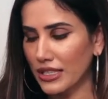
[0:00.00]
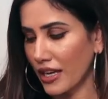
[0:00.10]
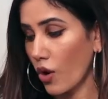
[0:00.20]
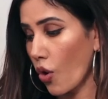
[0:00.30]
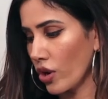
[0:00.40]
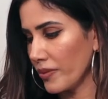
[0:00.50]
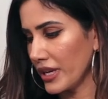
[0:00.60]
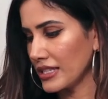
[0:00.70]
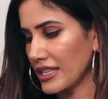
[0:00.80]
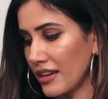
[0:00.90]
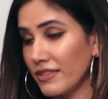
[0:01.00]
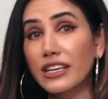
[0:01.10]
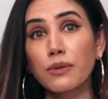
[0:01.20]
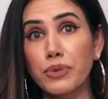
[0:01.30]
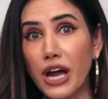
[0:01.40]
like always. I have
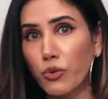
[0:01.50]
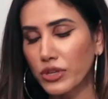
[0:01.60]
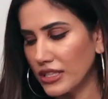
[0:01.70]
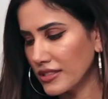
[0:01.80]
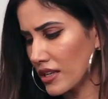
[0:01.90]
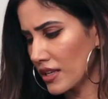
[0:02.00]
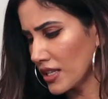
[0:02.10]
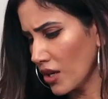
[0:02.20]
little brownies.